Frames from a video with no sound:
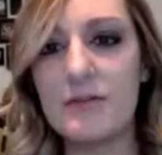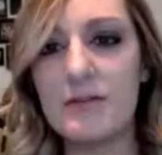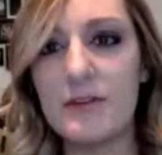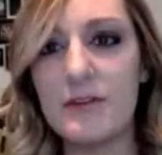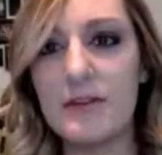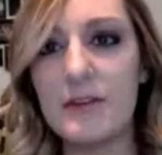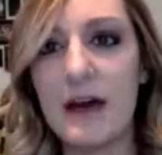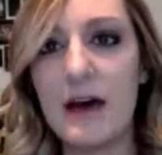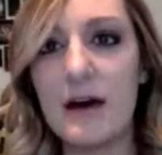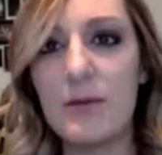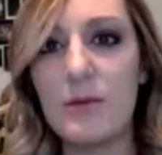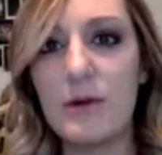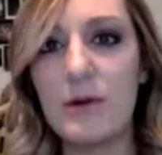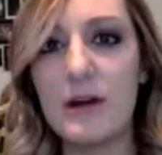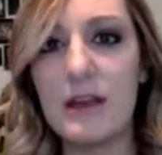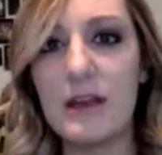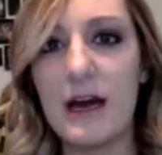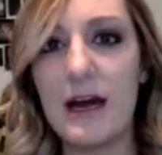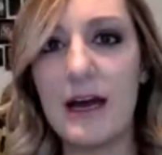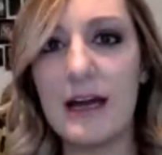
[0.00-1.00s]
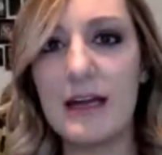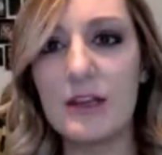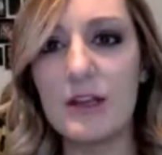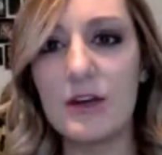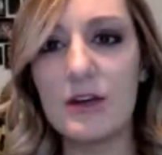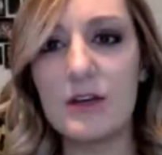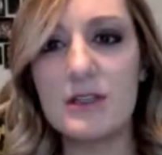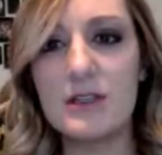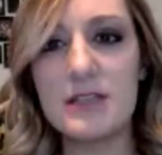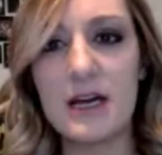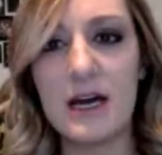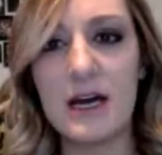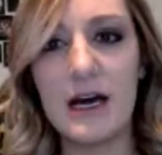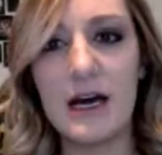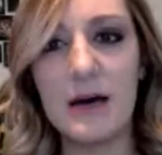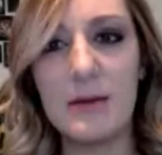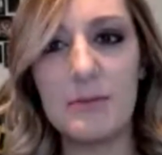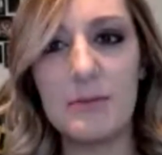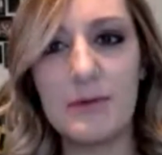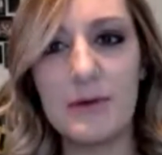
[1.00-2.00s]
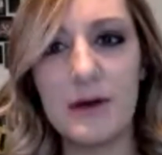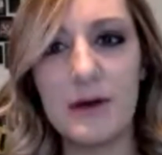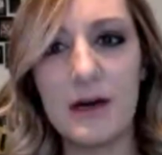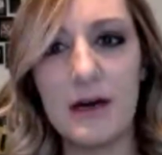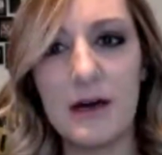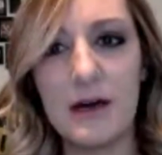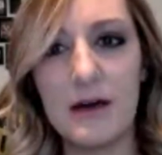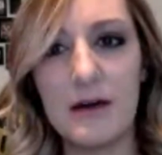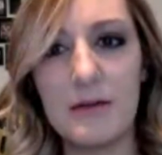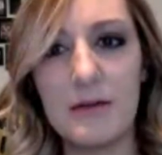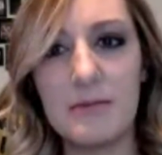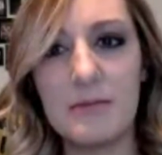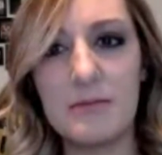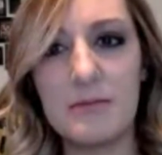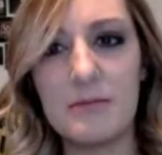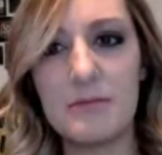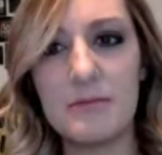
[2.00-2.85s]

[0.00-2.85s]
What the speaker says: For that one, I looked up market